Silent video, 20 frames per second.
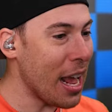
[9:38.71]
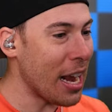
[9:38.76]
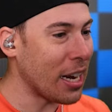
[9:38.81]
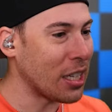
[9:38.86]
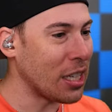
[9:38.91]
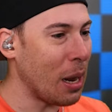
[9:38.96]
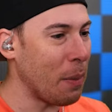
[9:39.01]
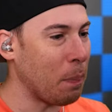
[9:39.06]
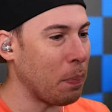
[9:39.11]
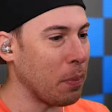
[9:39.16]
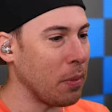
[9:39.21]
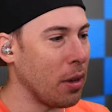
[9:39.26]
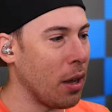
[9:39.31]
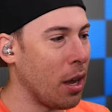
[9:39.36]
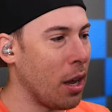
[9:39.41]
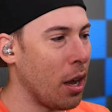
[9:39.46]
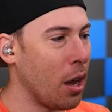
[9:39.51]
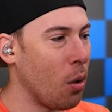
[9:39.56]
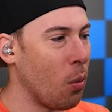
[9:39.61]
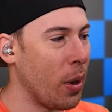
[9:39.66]
Except,
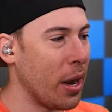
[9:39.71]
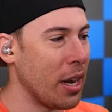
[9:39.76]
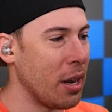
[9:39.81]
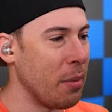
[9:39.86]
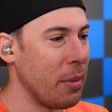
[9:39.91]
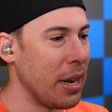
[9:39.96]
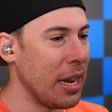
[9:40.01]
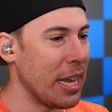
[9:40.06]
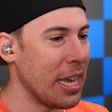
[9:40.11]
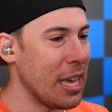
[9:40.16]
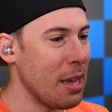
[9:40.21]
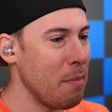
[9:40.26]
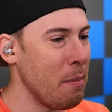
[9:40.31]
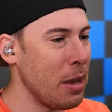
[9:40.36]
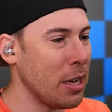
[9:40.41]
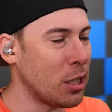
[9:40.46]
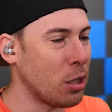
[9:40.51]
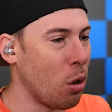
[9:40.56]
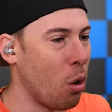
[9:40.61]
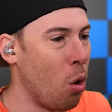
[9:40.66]
uh, wait a minute. He
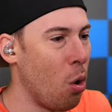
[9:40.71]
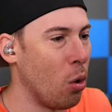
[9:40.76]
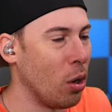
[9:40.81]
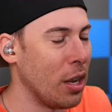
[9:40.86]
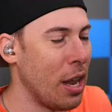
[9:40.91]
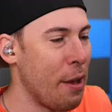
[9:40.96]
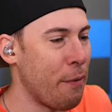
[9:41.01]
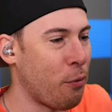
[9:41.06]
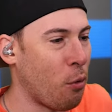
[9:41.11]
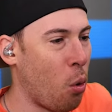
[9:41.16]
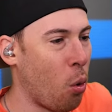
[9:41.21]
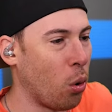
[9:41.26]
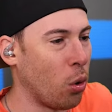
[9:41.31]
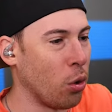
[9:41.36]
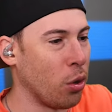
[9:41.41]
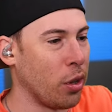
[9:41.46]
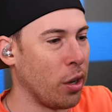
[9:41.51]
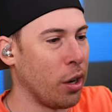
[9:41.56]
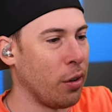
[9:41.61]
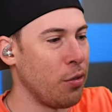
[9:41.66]
missed the whole left
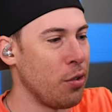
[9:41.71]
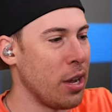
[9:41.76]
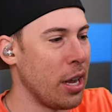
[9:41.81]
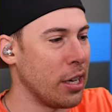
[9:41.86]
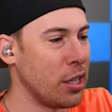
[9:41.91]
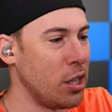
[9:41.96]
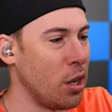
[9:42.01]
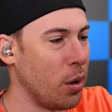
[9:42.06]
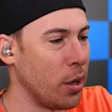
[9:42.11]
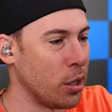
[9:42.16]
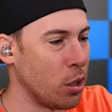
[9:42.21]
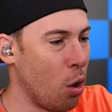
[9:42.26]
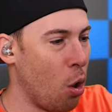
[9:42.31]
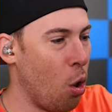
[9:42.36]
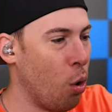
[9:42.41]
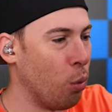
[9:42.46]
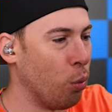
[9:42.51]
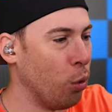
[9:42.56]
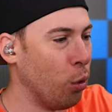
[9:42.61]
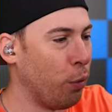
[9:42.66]
corner there, if you guys noticed. The
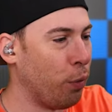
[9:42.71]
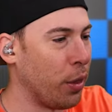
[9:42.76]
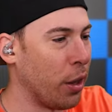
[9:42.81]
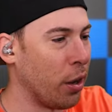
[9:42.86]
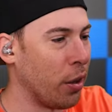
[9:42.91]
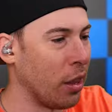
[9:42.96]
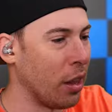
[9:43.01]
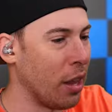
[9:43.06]
whole roof there on the